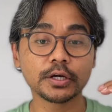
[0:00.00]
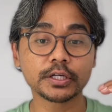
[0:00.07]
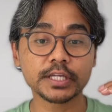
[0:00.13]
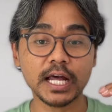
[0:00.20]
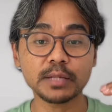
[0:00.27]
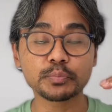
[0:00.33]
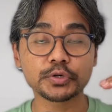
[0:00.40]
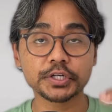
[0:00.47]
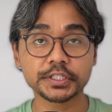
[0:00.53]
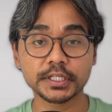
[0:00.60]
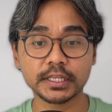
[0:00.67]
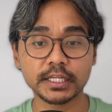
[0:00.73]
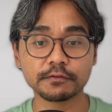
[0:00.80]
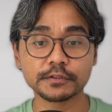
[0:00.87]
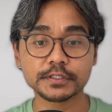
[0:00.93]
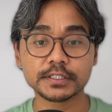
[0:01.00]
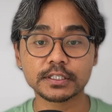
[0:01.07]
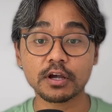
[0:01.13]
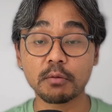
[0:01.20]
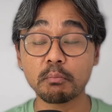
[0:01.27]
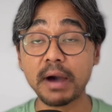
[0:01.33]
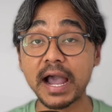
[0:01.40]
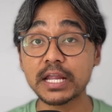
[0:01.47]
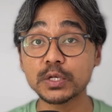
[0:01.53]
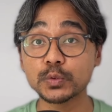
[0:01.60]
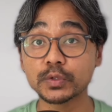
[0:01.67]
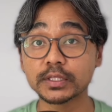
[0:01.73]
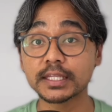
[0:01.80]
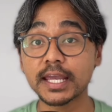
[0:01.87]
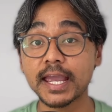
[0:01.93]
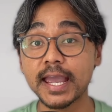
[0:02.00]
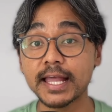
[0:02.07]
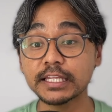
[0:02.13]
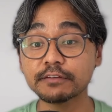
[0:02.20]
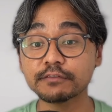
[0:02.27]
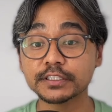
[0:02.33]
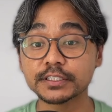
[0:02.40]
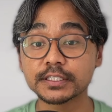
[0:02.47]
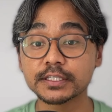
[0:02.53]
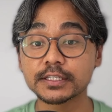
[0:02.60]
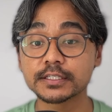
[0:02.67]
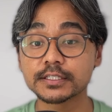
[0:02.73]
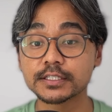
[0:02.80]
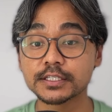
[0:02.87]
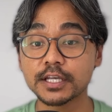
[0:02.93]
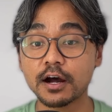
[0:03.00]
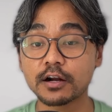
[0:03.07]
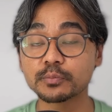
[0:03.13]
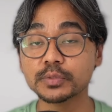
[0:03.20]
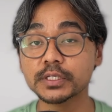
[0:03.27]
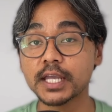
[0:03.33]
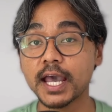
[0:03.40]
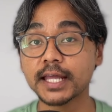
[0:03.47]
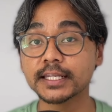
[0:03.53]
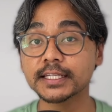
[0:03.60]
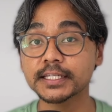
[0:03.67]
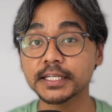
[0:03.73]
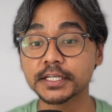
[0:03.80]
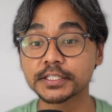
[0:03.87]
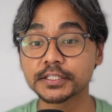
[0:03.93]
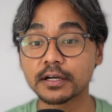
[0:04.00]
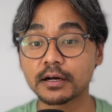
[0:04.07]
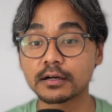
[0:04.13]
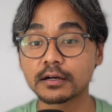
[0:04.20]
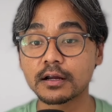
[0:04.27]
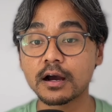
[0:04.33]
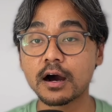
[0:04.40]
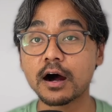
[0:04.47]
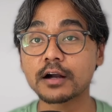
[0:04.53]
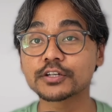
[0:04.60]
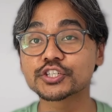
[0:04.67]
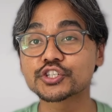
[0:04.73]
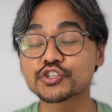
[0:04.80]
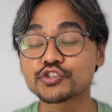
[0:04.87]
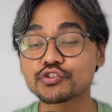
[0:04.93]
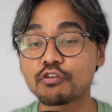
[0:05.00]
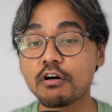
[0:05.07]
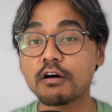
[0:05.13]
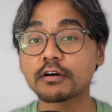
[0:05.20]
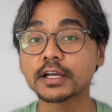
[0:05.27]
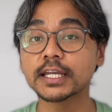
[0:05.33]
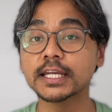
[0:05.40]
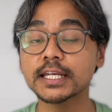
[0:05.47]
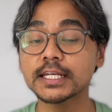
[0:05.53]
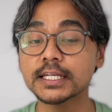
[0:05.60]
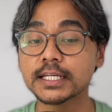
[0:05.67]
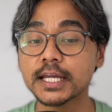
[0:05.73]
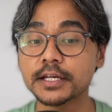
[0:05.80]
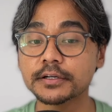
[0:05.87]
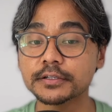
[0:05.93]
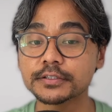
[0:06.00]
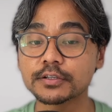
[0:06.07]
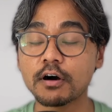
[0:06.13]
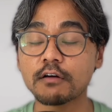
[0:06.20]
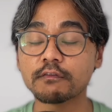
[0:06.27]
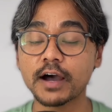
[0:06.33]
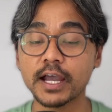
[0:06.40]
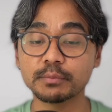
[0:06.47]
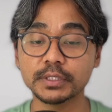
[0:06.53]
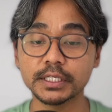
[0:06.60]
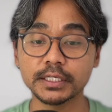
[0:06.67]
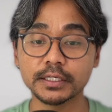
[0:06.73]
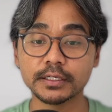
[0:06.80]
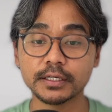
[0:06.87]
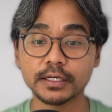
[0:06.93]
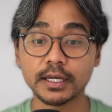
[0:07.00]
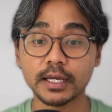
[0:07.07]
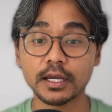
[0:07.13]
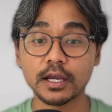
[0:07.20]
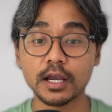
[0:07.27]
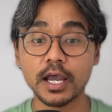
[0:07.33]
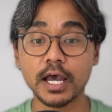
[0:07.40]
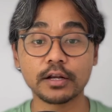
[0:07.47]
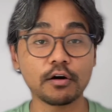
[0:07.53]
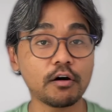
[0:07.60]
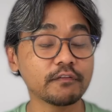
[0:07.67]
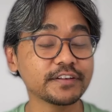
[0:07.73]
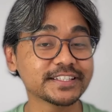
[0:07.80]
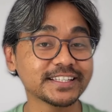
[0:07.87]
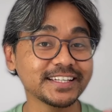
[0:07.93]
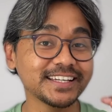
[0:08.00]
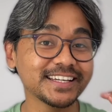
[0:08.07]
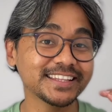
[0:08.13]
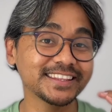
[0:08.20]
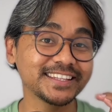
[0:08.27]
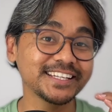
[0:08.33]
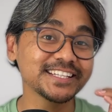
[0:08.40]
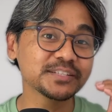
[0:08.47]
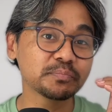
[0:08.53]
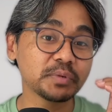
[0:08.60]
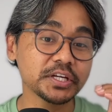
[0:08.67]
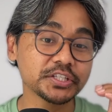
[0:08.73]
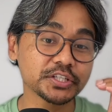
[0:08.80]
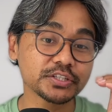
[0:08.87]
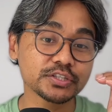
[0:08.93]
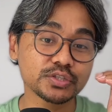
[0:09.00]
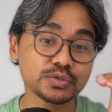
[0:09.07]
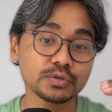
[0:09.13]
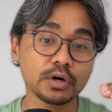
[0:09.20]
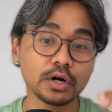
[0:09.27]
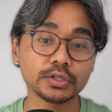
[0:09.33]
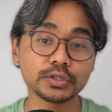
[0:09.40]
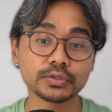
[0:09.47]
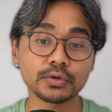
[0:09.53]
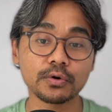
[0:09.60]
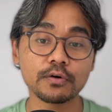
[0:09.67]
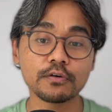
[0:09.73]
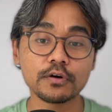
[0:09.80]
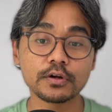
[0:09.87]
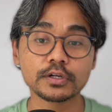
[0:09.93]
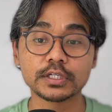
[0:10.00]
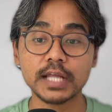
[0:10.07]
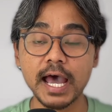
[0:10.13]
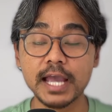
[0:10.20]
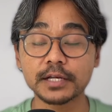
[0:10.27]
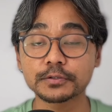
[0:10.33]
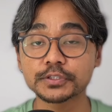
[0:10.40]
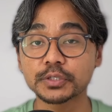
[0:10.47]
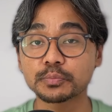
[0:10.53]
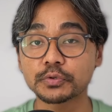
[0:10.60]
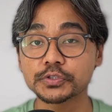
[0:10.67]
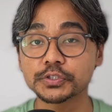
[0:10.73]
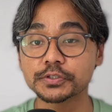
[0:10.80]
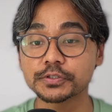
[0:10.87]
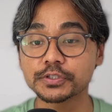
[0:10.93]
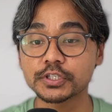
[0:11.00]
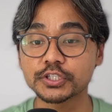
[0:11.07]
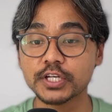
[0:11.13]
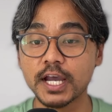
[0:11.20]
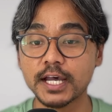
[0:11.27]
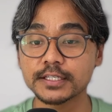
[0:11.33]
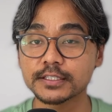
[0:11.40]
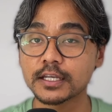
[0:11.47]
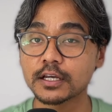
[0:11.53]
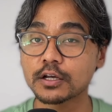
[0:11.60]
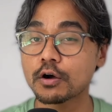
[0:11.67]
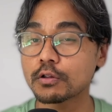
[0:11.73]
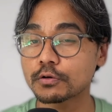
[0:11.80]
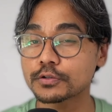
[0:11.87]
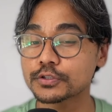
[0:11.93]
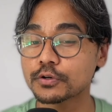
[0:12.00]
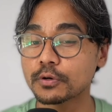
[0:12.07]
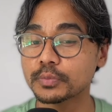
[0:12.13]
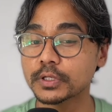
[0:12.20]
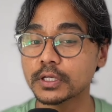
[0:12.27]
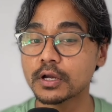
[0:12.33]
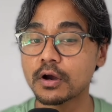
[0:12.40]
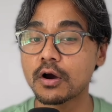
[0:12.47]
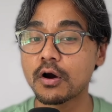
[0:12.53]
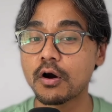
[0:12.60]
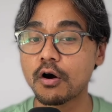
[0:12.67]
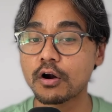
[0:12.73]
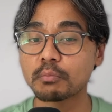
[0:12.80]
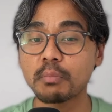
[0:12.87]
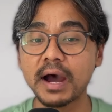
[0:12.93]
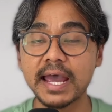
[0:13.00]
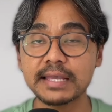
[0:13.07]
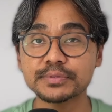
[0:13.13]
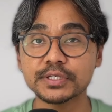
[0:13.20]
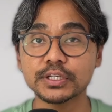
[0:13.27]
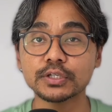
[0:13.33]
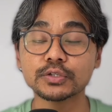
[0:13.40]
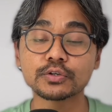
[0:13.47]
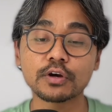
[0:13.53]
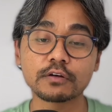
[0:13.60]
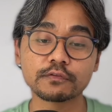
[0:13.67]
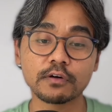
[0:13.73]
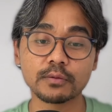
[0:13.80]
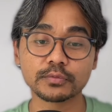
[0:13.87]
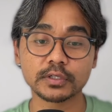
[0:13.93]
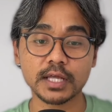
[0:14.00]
calprotectin levels combined with elevated CRP and ESR are strong indicators of IBD. And obviously, these patients should undergo diagnostic procedures such as colonoscopy or biopsy to confirm the